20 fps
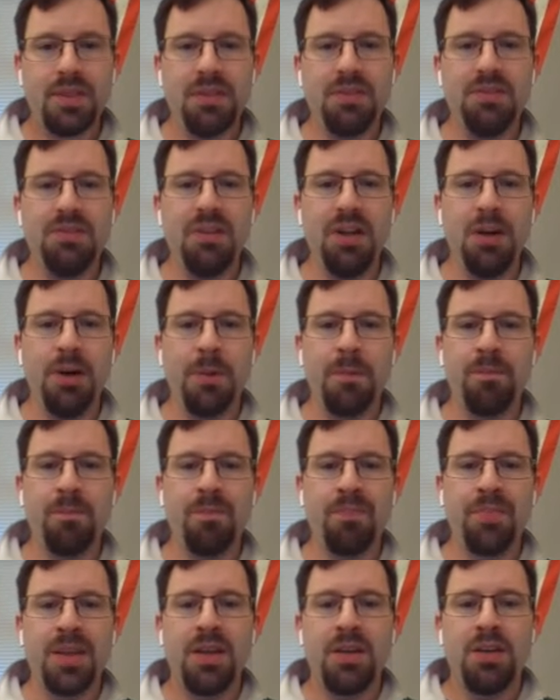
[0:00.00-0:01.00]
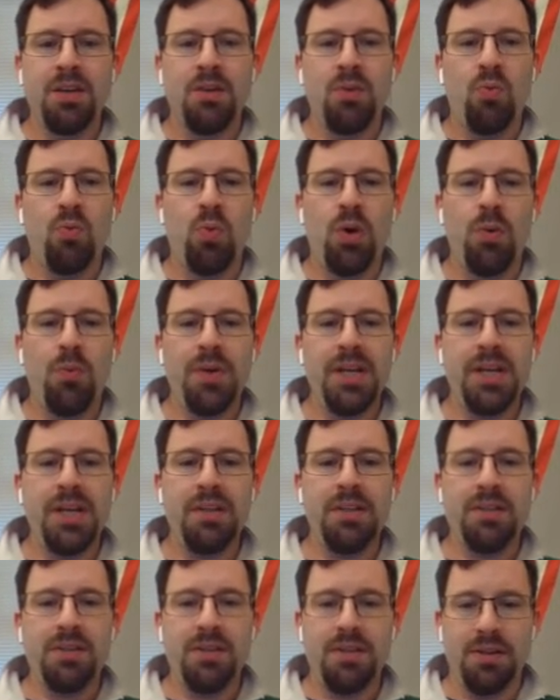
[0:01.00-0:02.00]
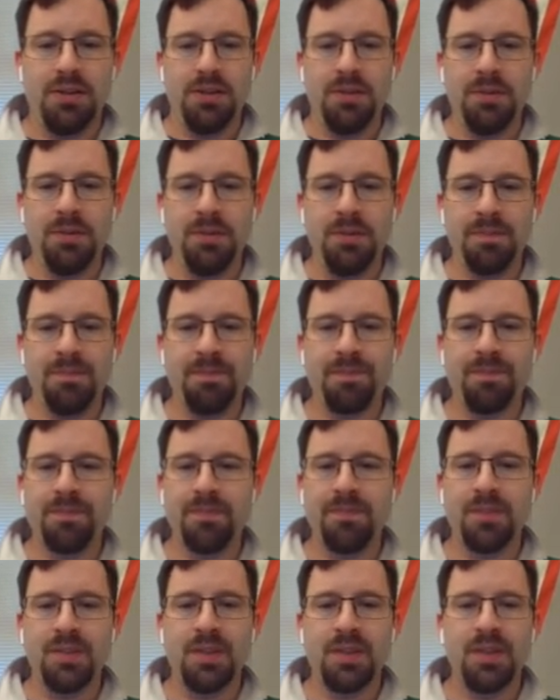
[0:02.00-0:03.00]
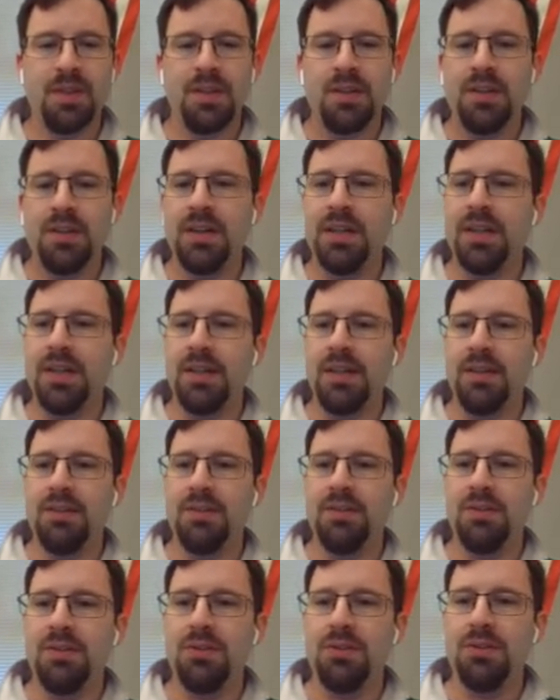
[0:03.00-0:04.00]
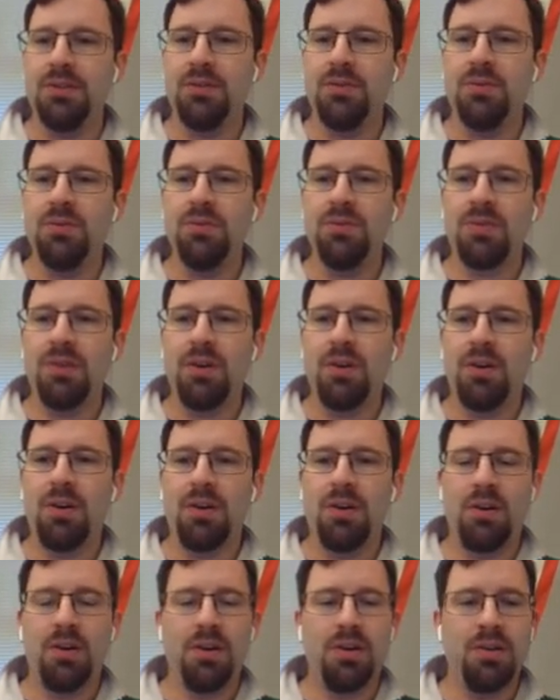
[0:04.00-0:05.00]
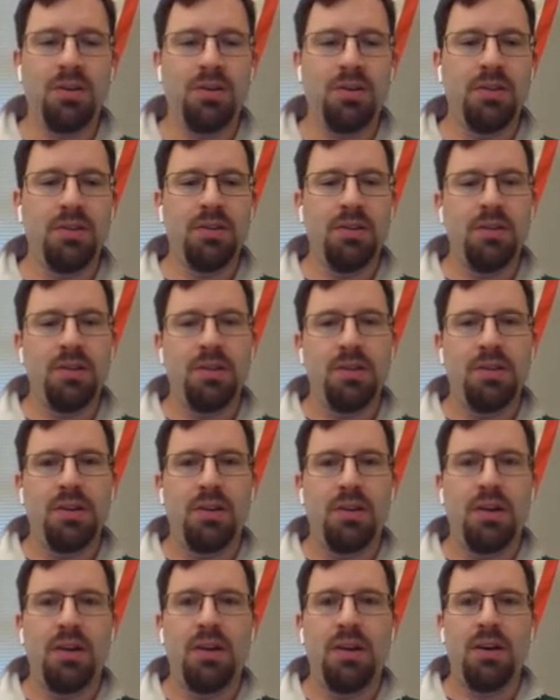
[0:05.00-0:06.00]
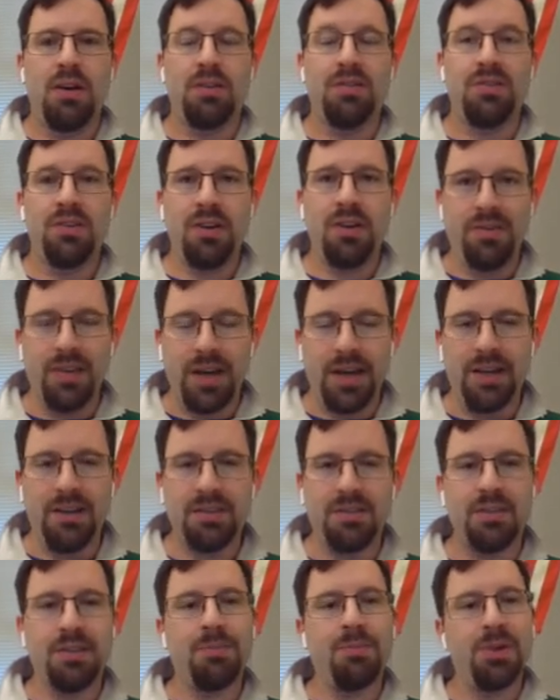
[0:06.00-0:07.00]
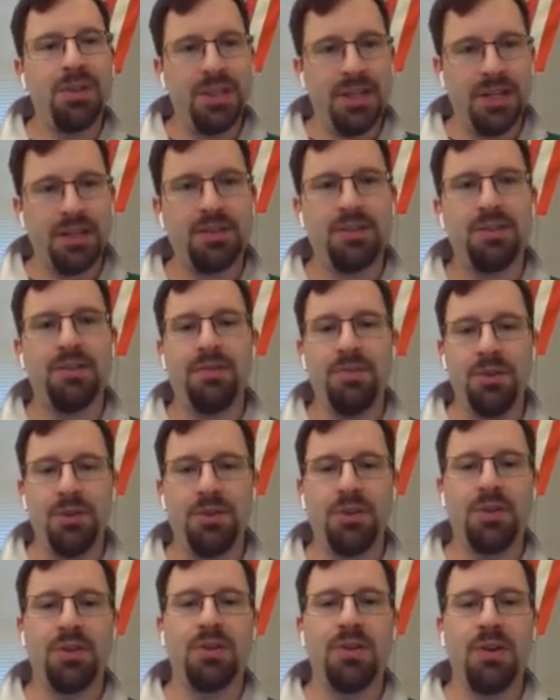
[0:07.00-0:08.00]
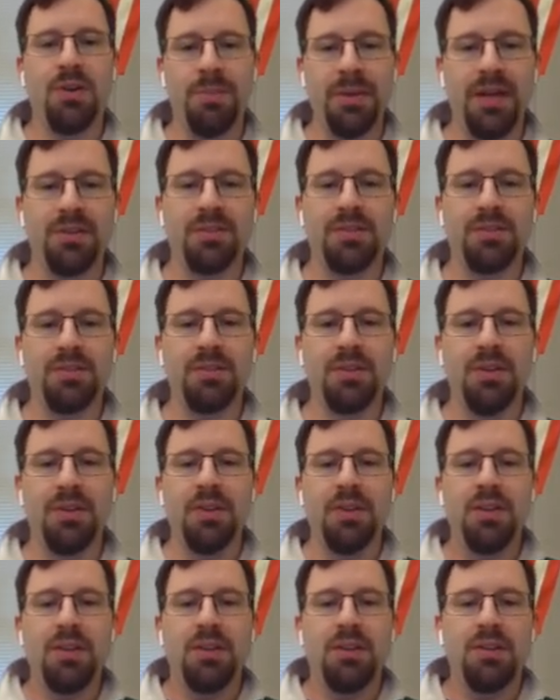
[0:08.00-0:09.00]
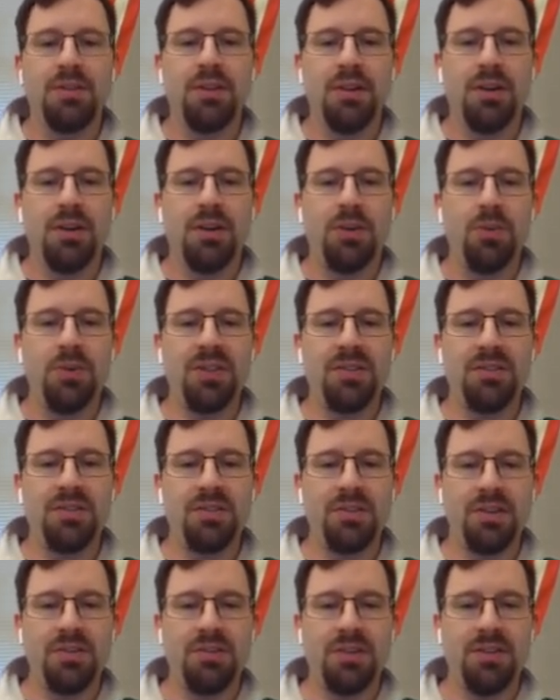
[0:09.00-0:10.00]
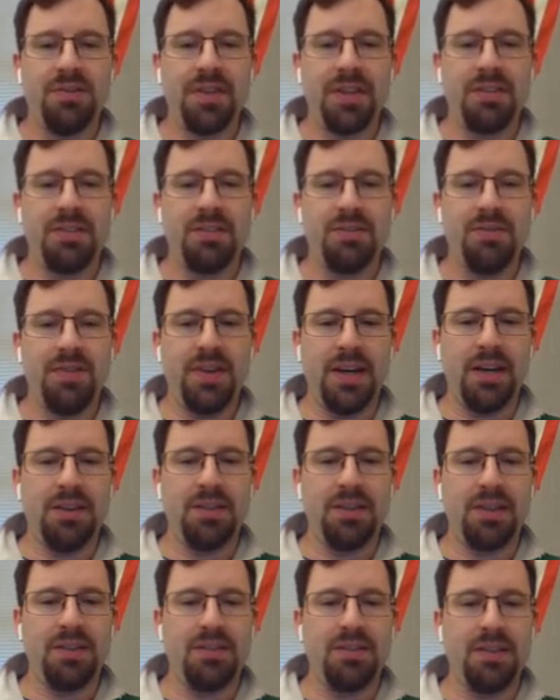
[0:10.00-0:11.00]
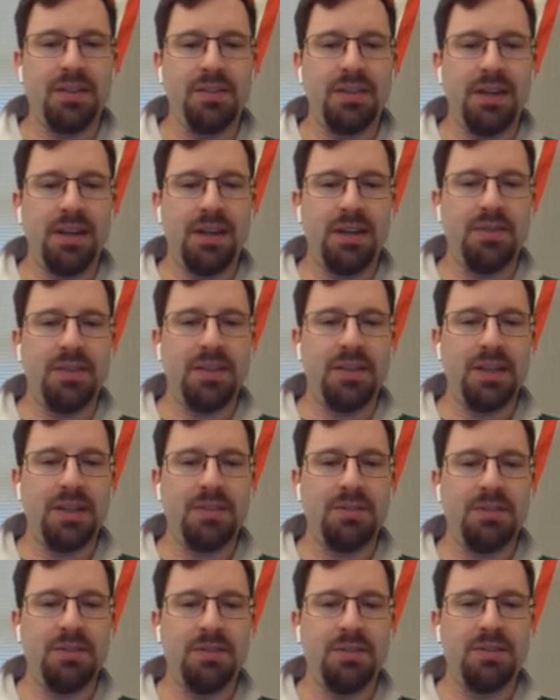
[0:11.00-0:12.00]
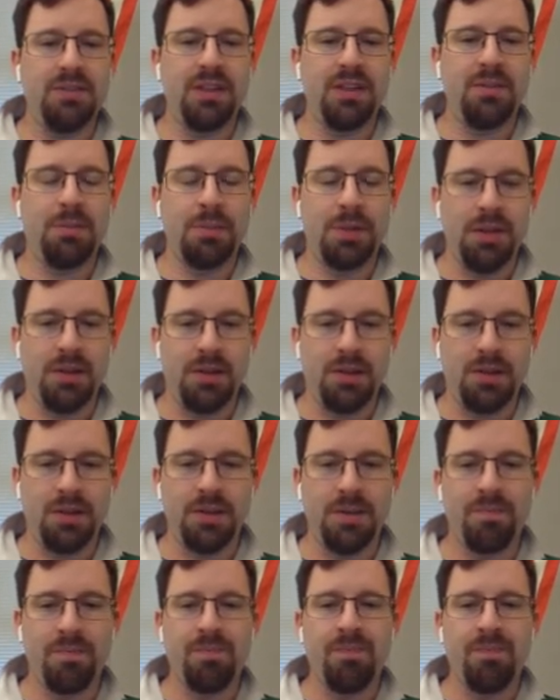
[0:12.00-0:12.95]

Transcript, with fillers: So what we can do is use our uh, surveys to predict future amounts. So we a survey found that six out of every 10 students have a blog.